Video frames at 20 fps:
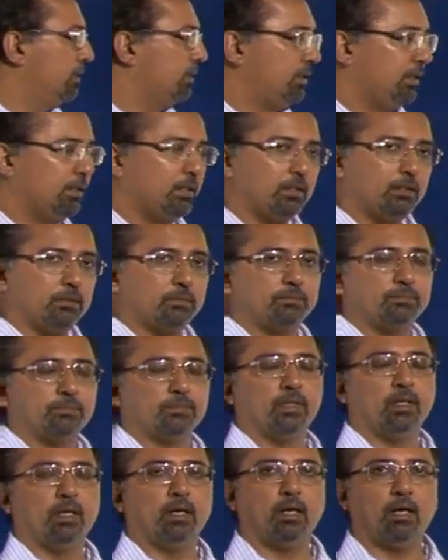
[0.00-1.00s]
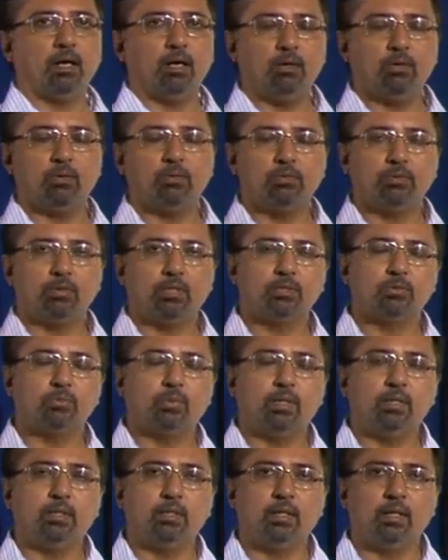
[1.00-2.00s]
Third, how does
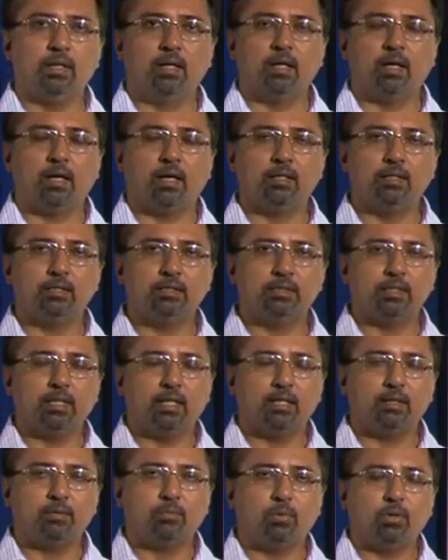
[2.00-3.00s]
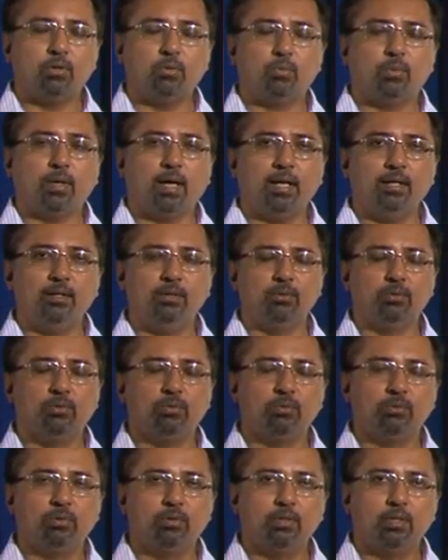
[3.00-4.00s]
one understand what value
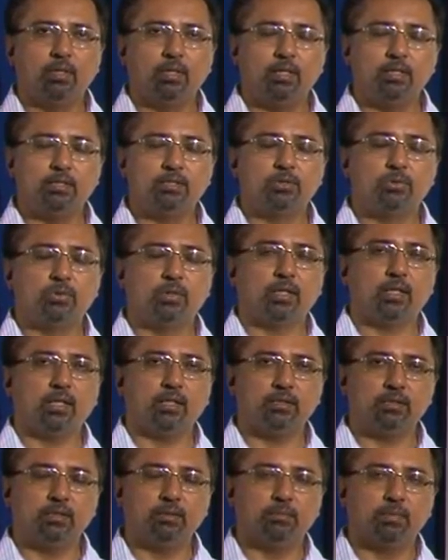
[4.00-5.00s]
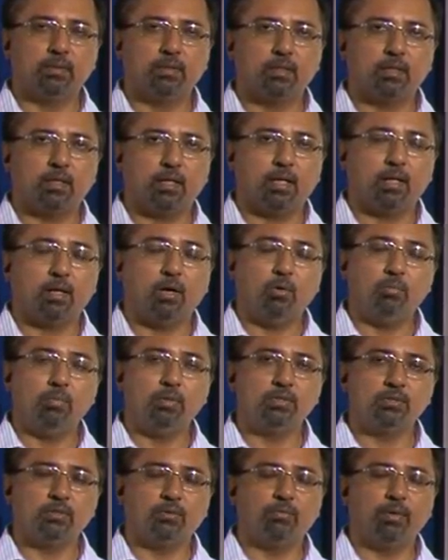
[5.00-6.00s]
is to the customer and how
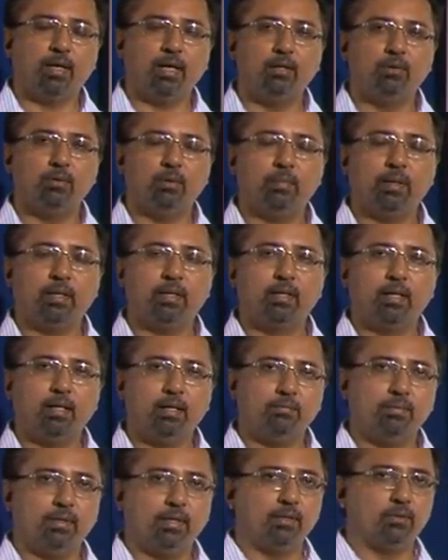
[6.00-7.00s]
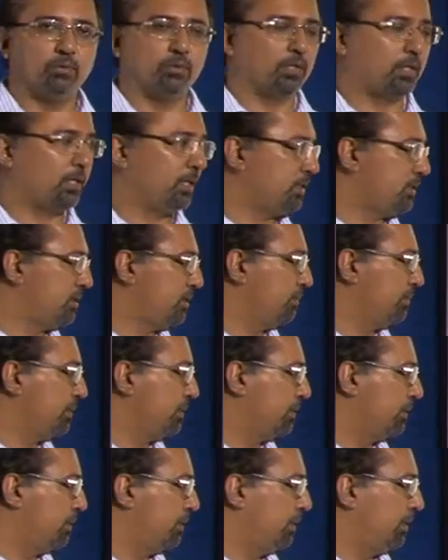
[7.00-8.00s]
much of value am I delivering to the customer?
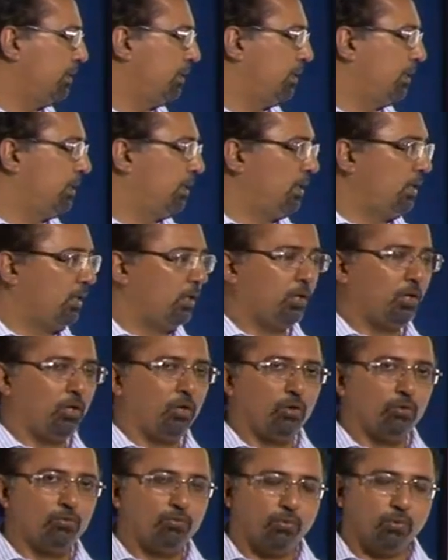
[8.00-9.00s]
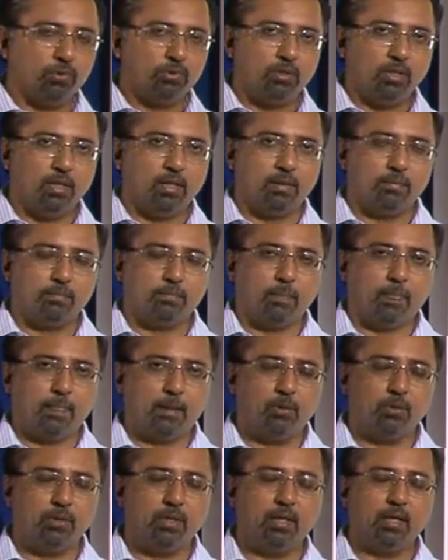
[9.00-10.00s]
Fourthly,
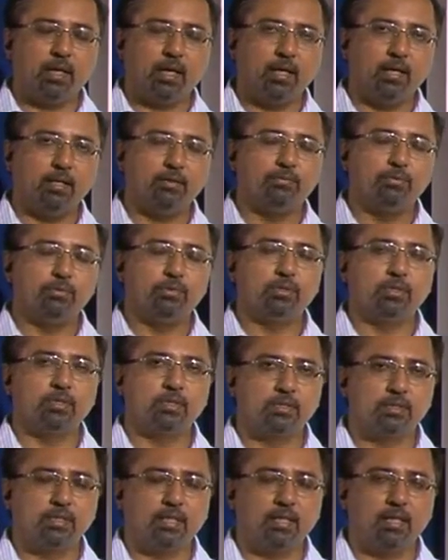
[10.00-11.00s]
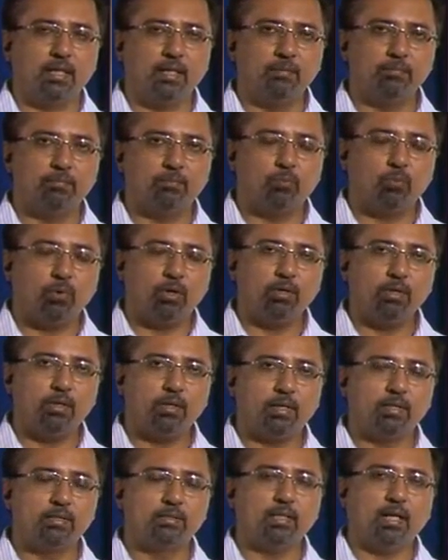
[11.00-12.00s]
looking ahead futuristically, what
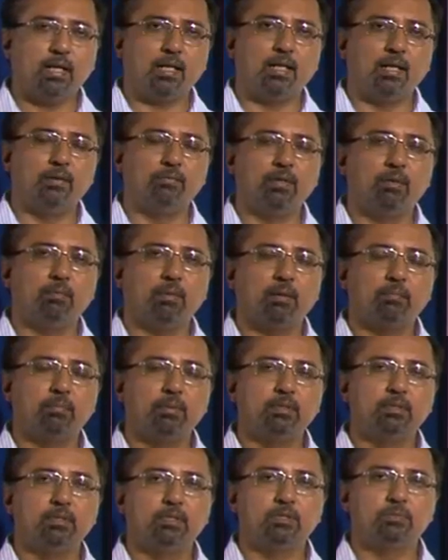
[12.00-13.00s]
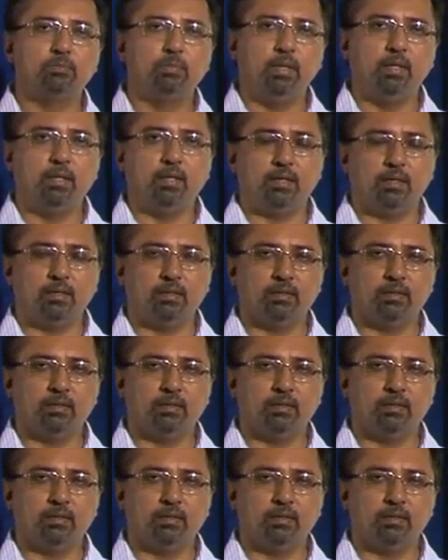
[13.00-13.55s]
exactly will my business be?